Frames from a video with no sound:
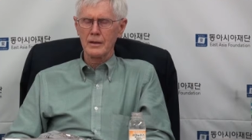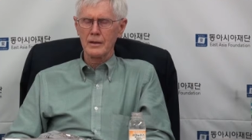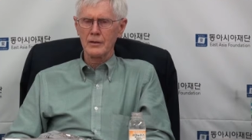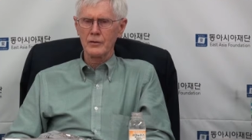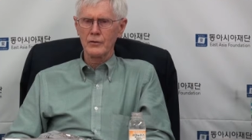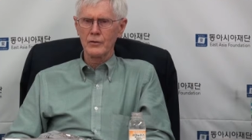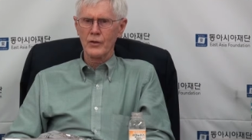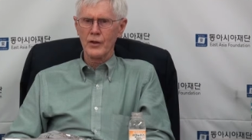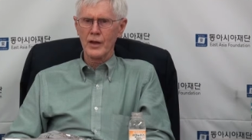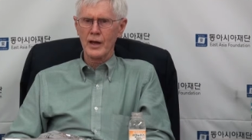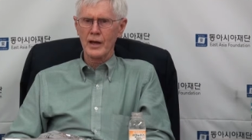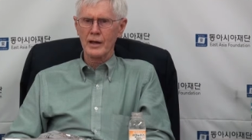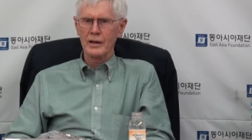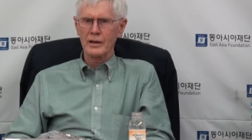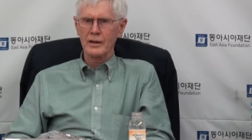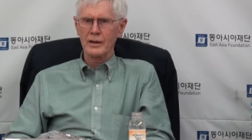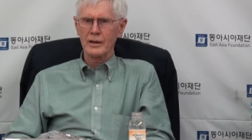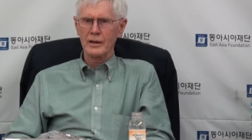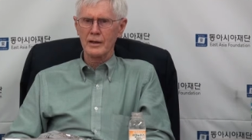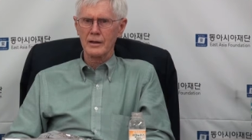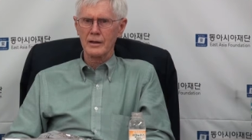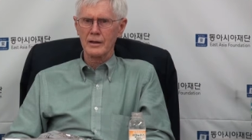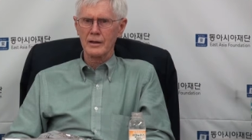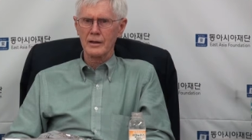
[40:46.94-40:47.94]
is that,
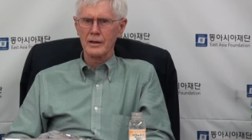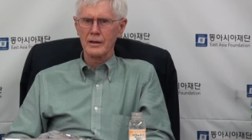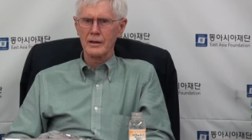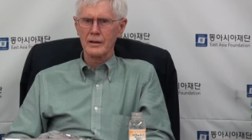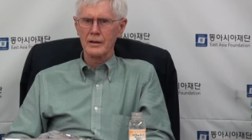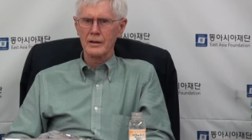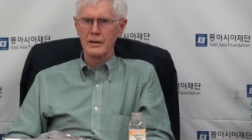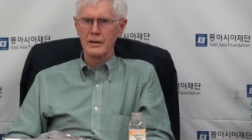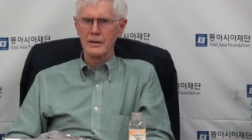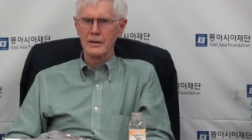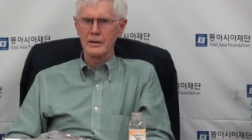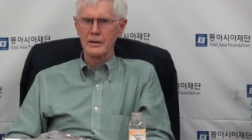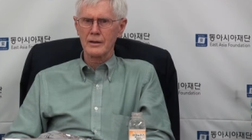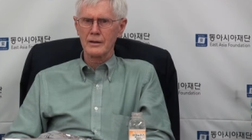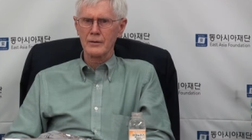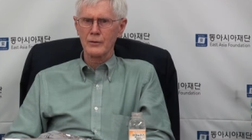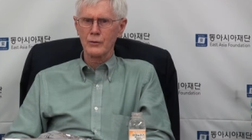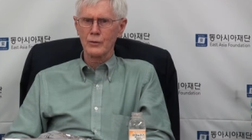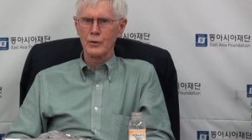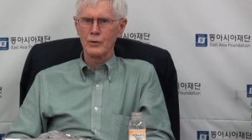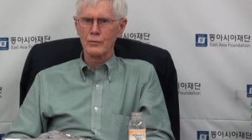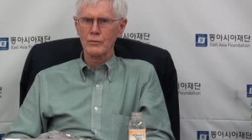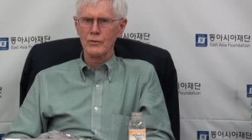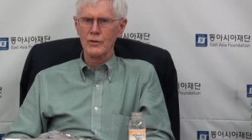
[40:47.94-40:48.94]

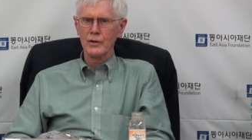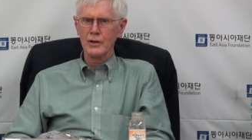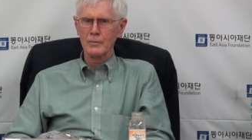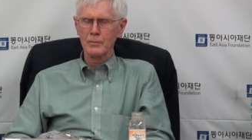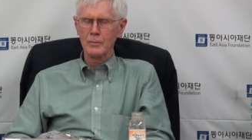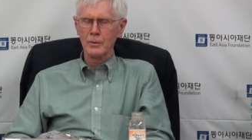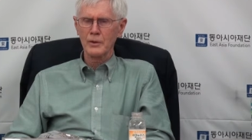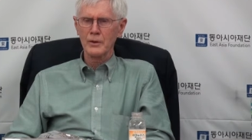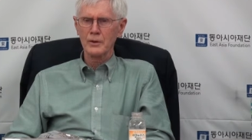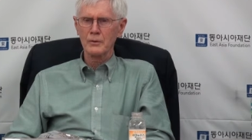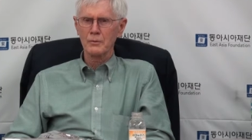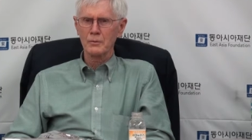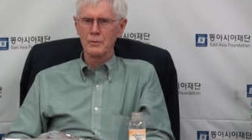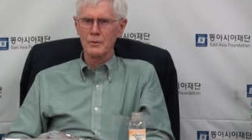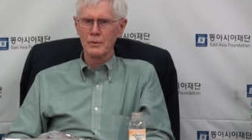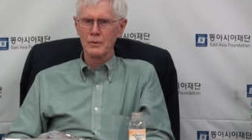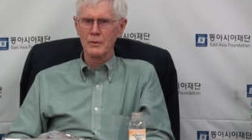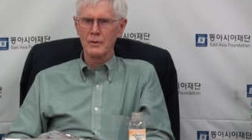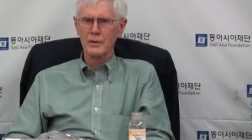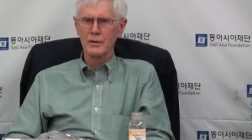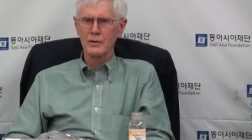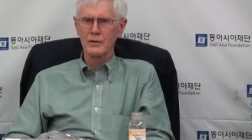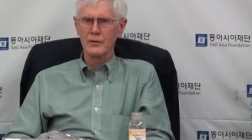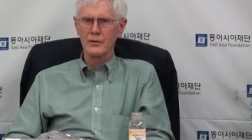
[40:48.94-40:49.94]
deeply
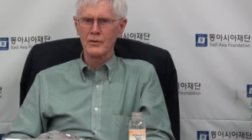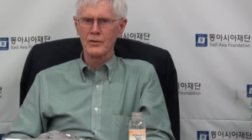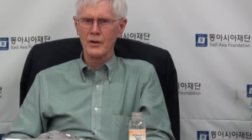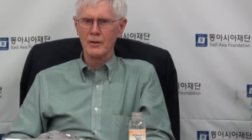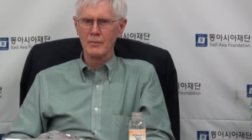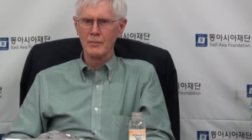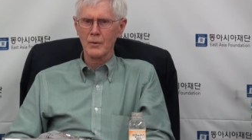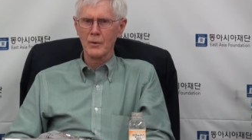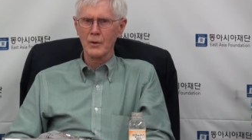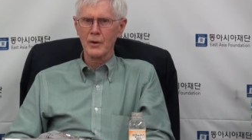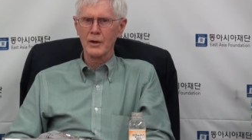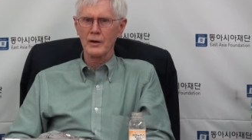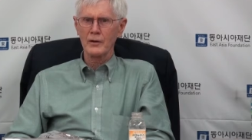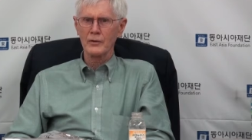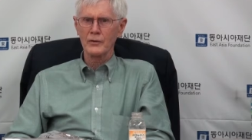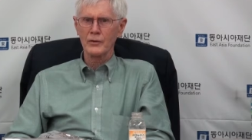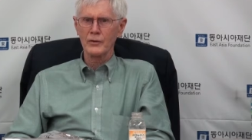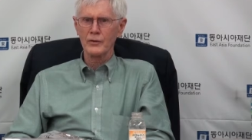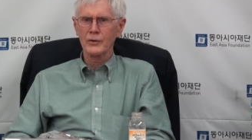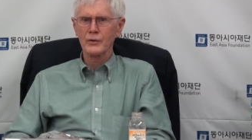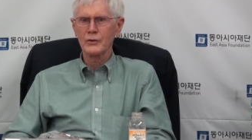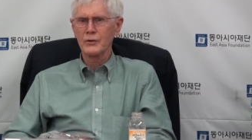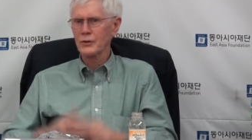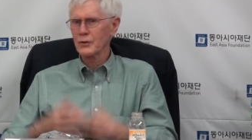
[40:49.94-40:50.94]
rooted somewheres,
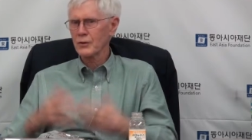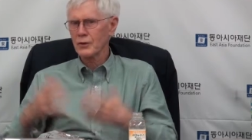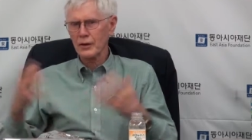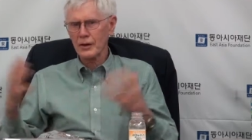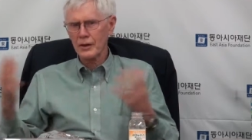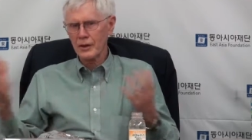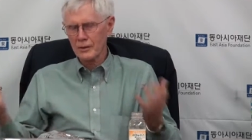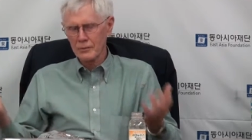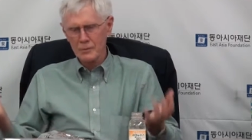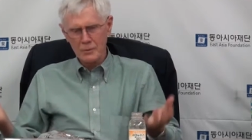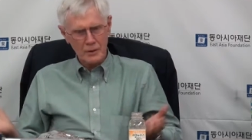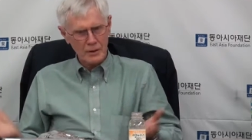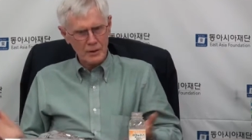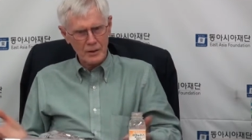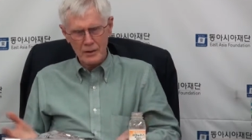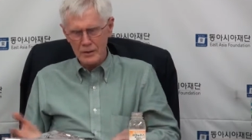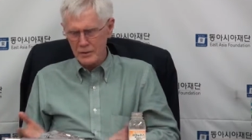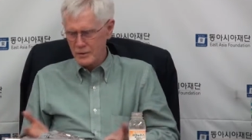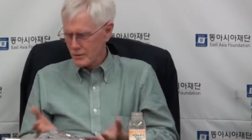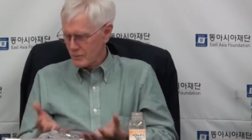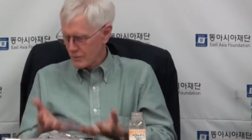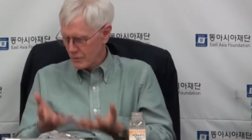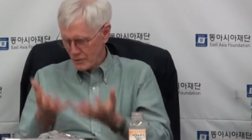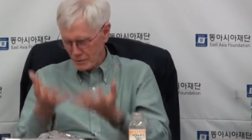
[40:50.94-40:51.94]
and this is again where
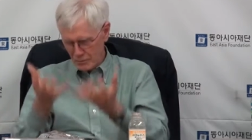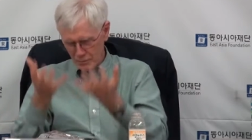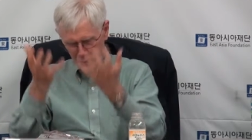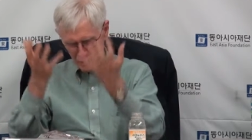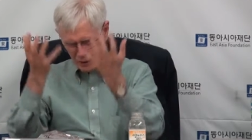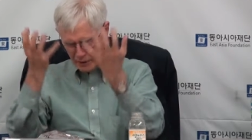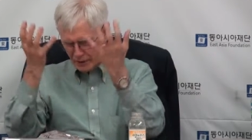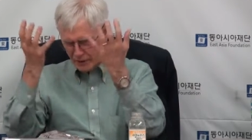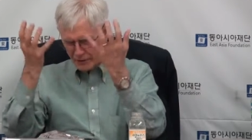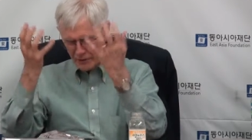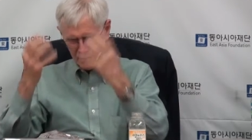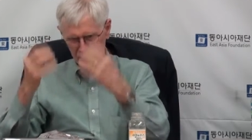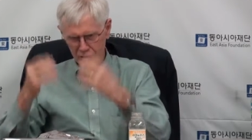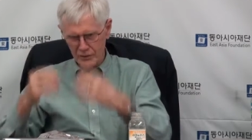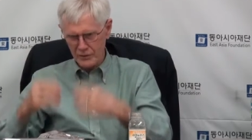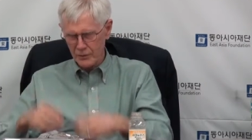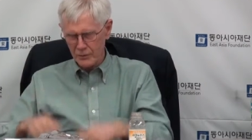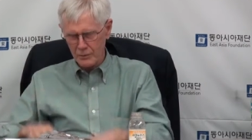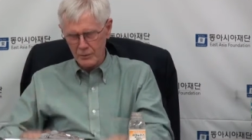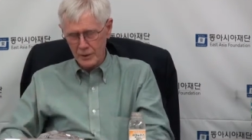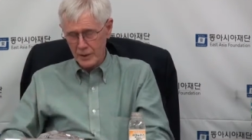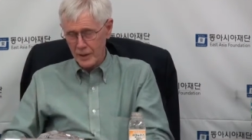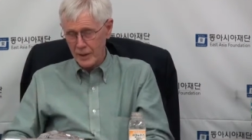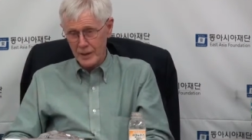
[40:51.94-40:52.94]
history plays
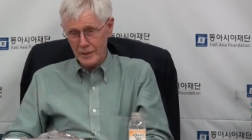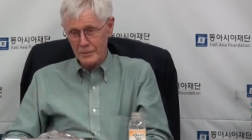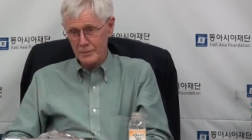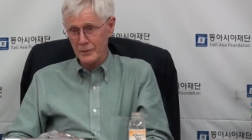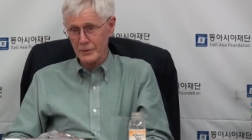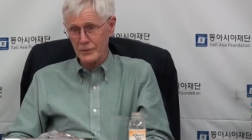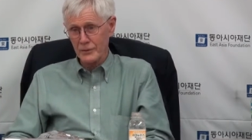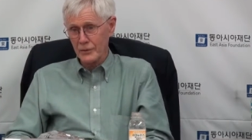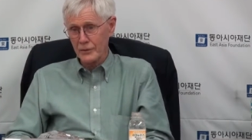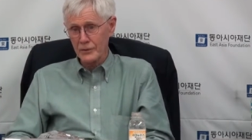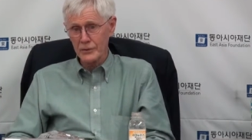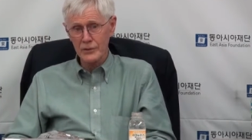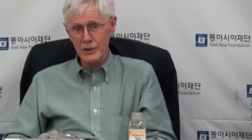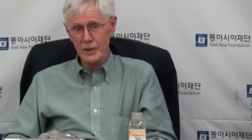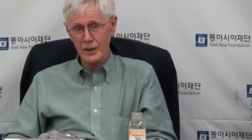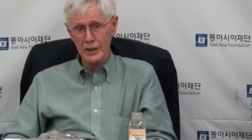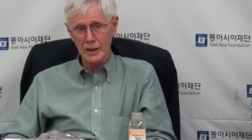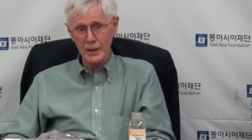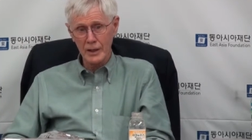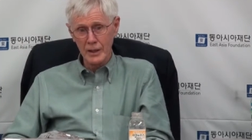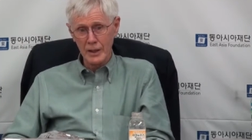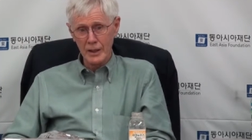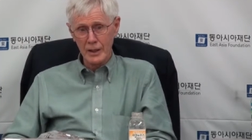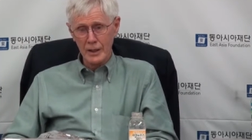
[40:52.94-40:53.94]
into what happens in
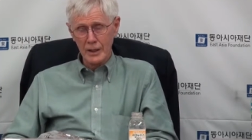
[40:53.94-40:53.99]
China.